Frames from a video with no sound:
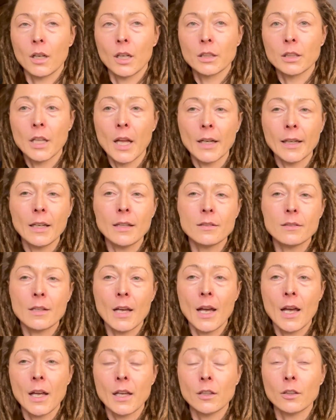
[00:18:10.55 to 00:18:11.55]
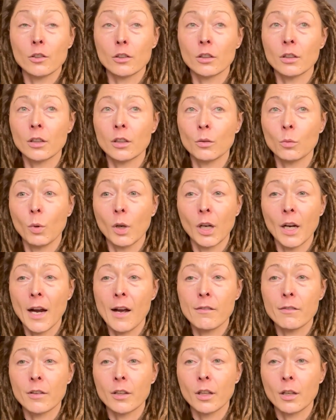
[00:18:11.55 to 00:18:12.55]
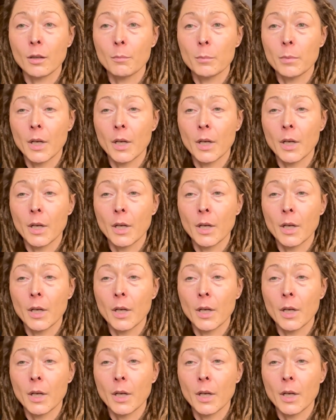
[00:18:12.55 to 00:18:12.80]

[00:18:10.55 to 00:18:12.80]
Lucky Scent or wherever,